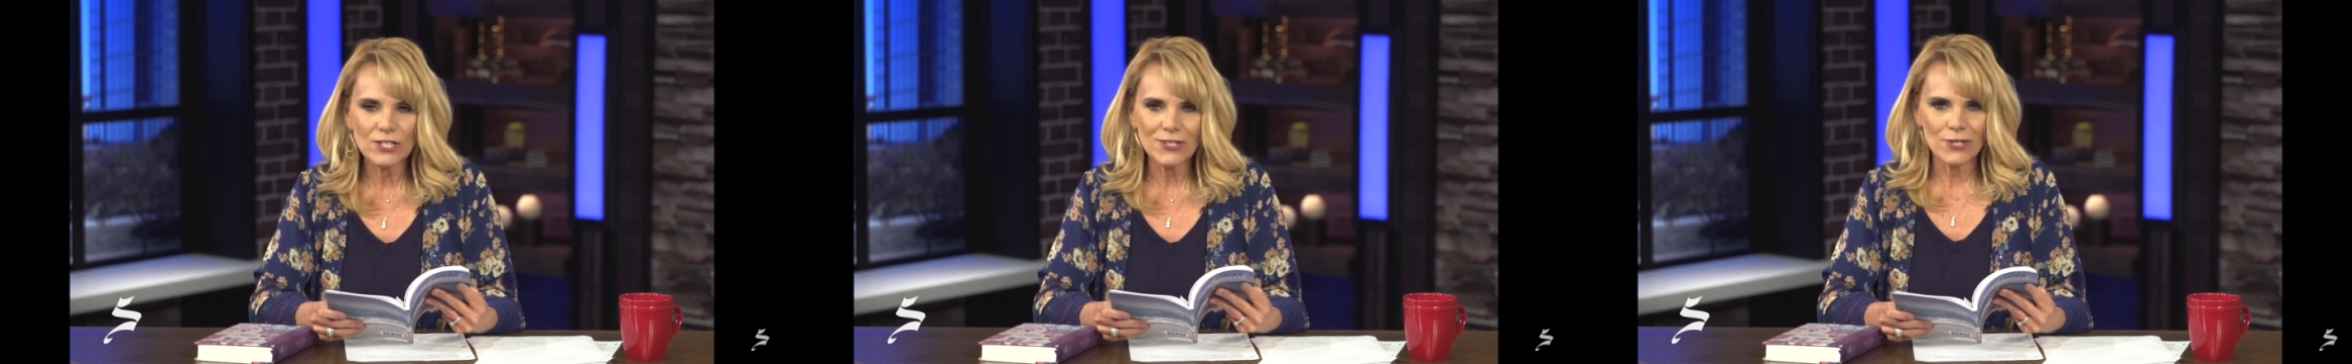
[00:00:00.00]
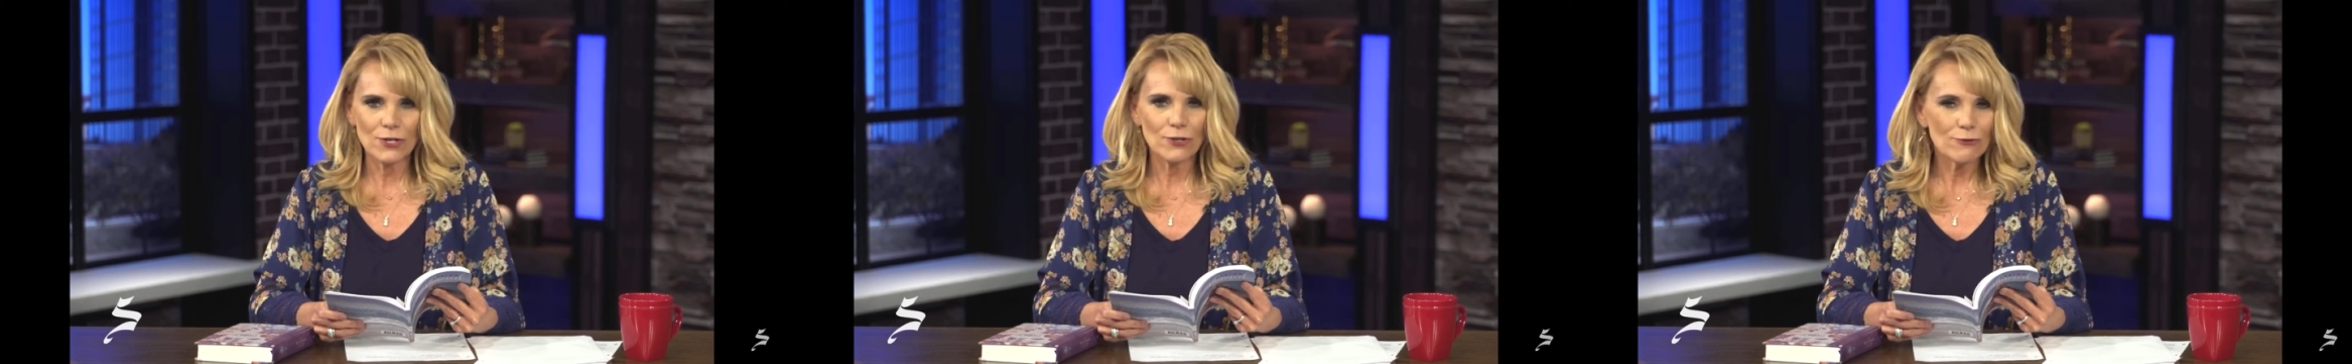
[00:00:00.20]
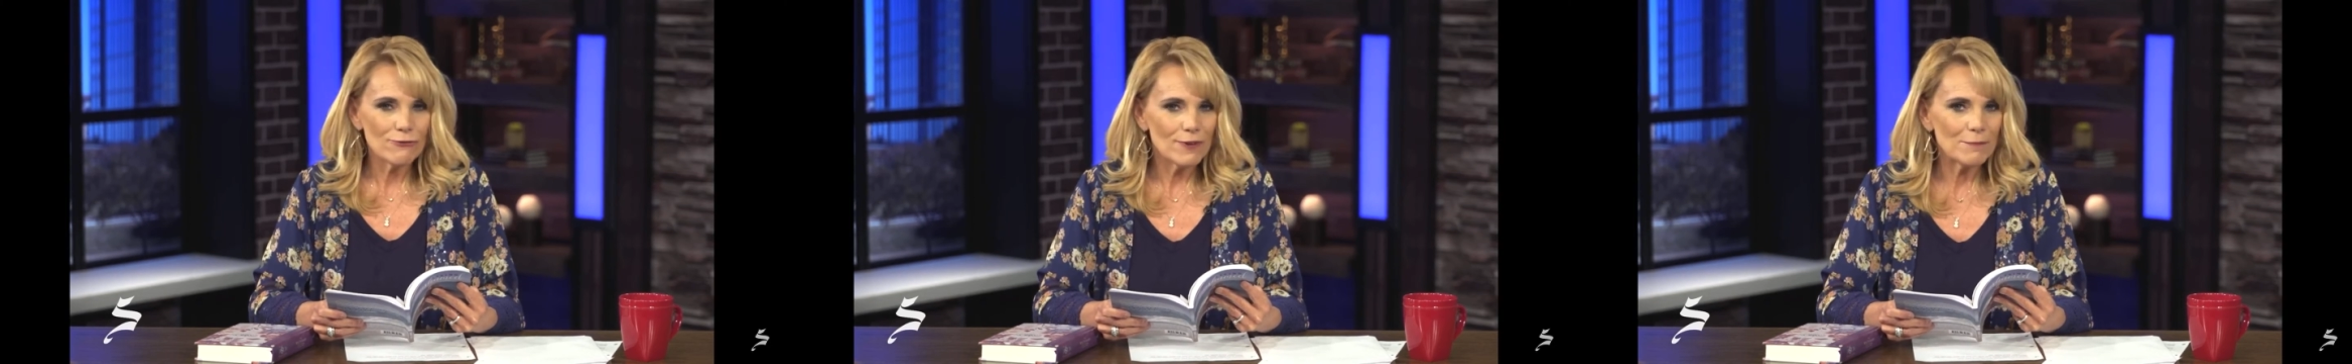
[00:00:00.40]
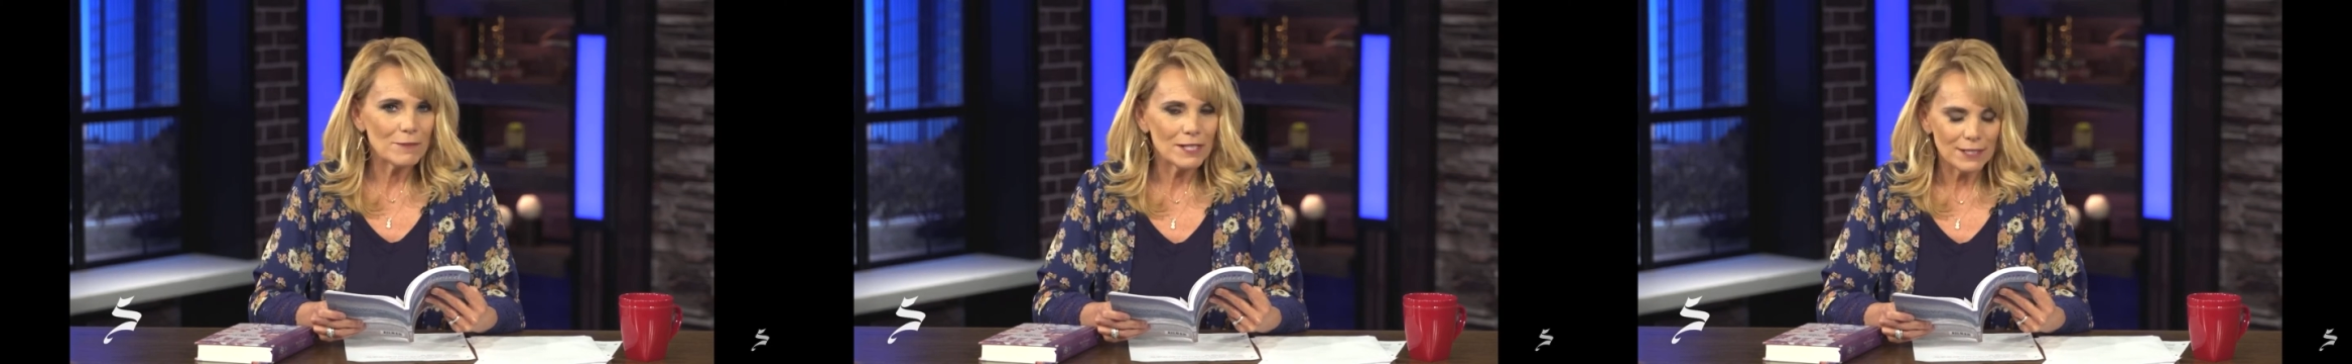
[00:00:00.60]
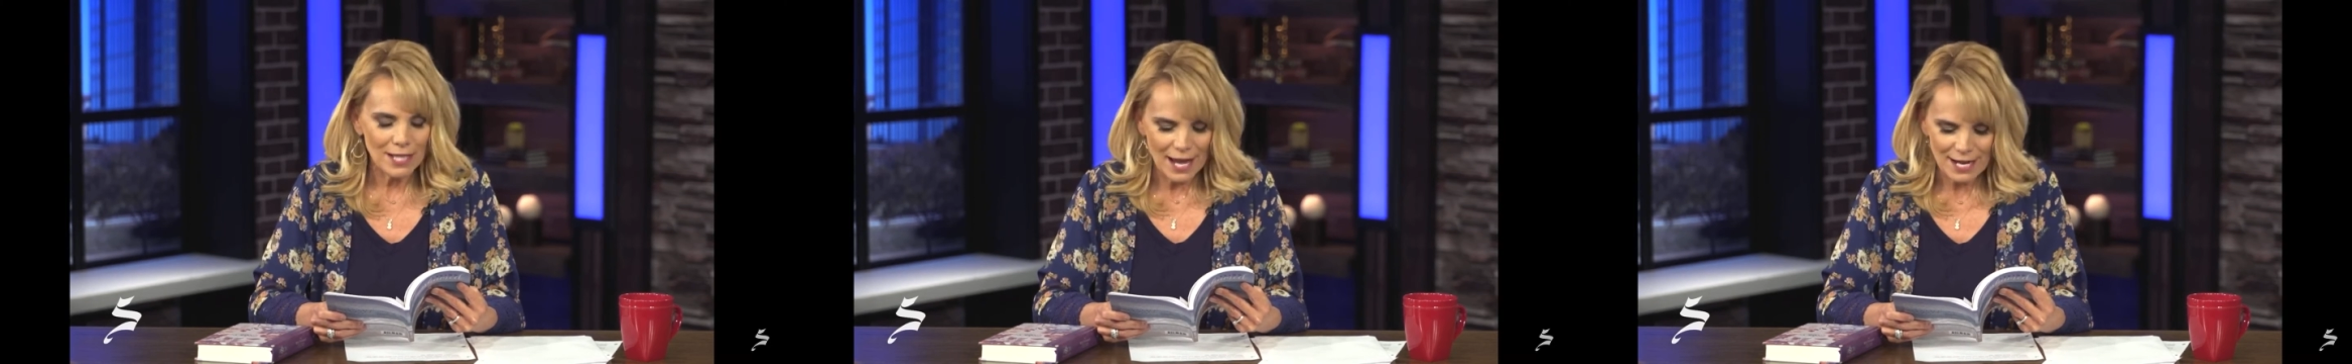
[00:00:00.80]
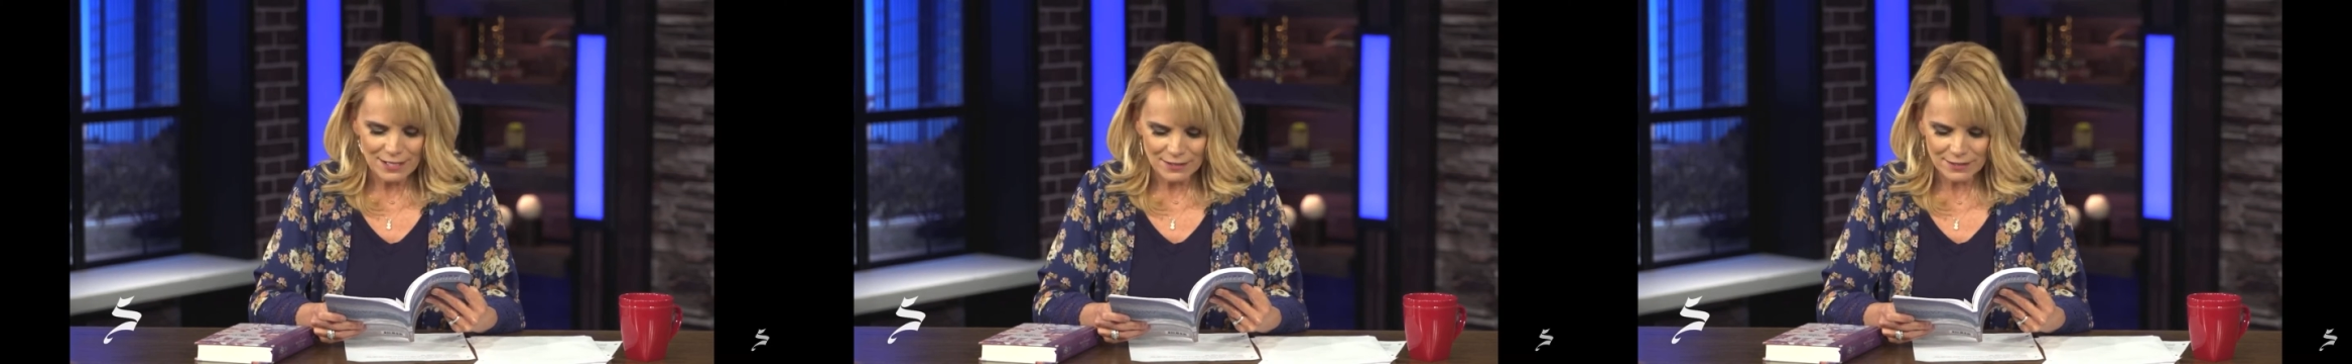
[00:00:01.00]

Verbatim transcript: to you from the light